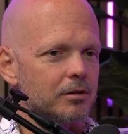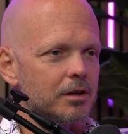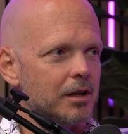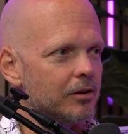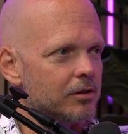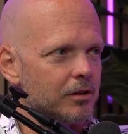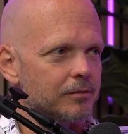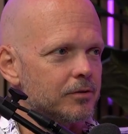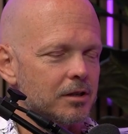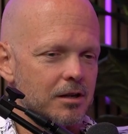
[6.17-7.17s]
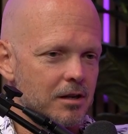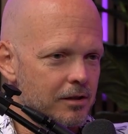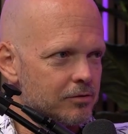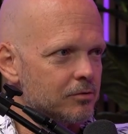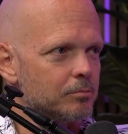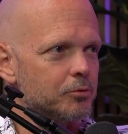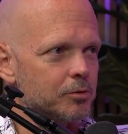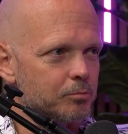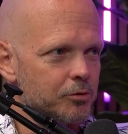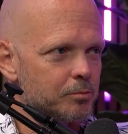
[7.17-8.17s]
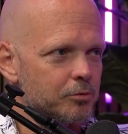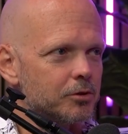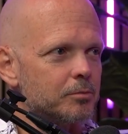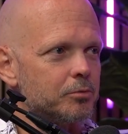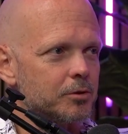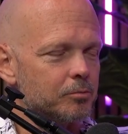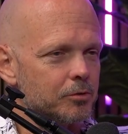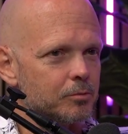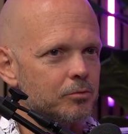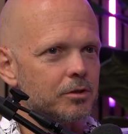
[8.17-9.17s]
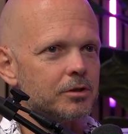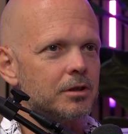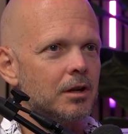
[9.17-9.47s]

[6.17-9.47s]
get out there, fucking hustle, push, push, push, push, push, push.